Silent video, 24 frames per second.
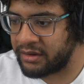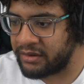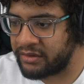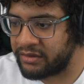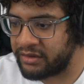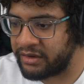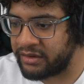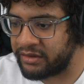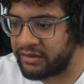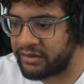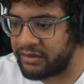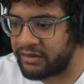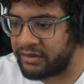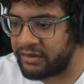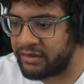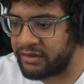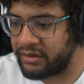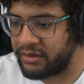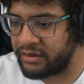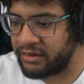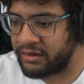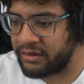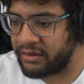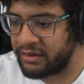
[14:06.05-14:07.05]
Just,
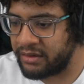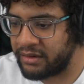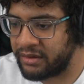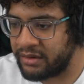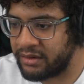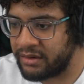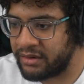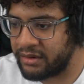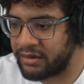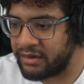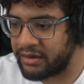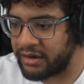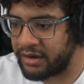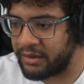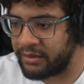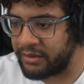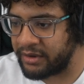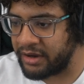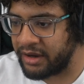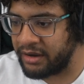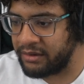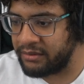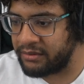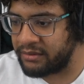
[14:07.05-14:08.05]
there
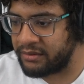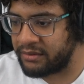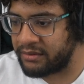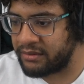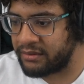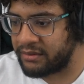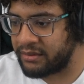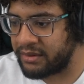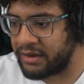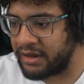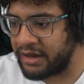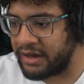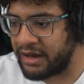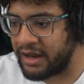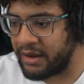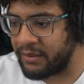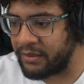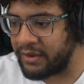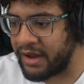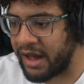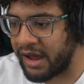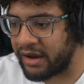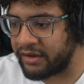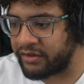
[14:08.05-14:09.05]
we go. And now
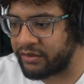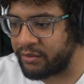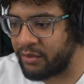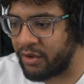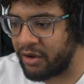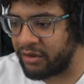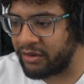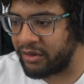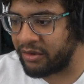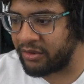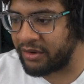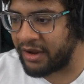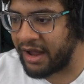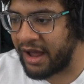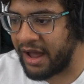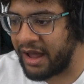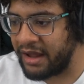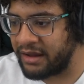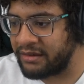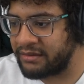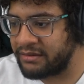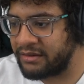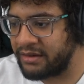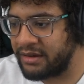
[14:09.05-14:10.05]
we got a small little
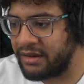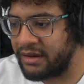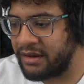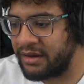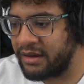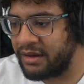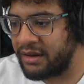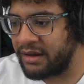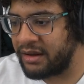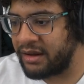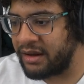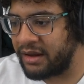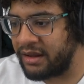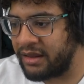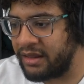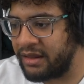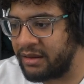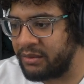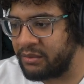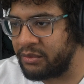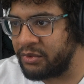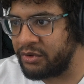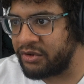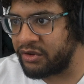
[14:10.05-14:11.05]
guy. And
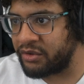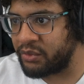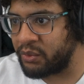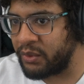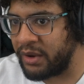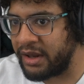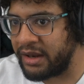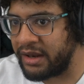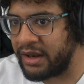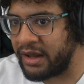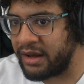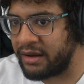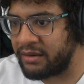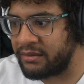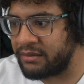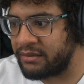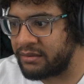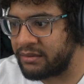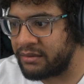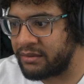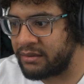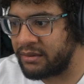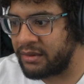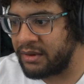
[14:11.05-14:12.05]
then we just win now.
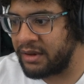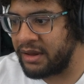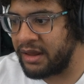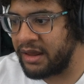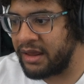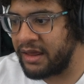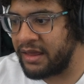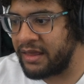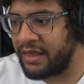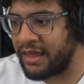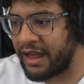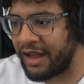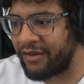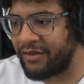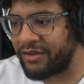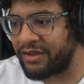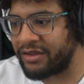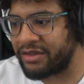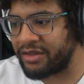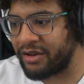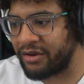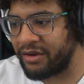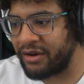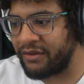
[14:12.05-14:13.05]
I think it
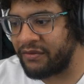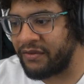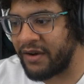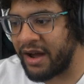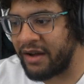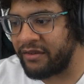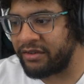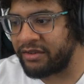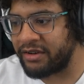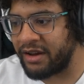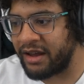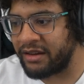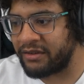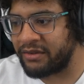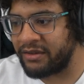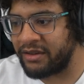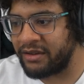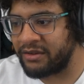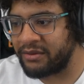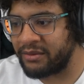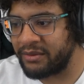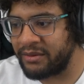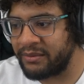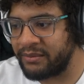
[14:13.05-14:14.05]
was 35 shots for
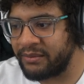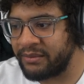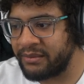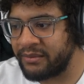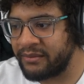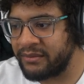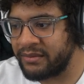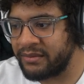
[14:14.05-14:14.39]
this one.